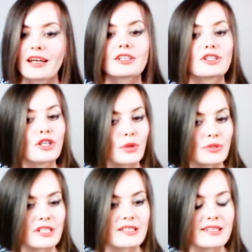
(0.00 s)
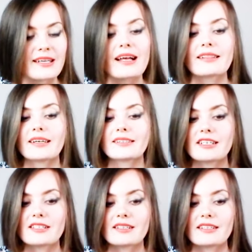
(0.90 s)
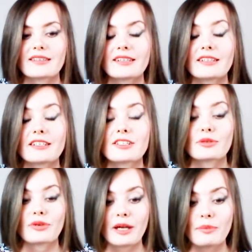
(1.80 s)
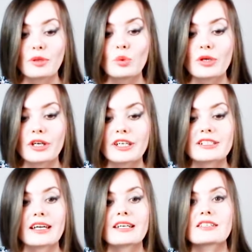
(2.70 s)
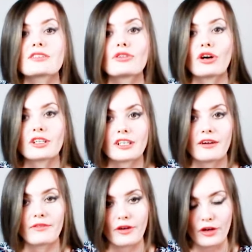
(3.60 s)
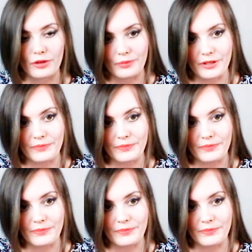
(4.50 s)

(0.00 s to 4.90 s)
Notice that the describing word is not a verb.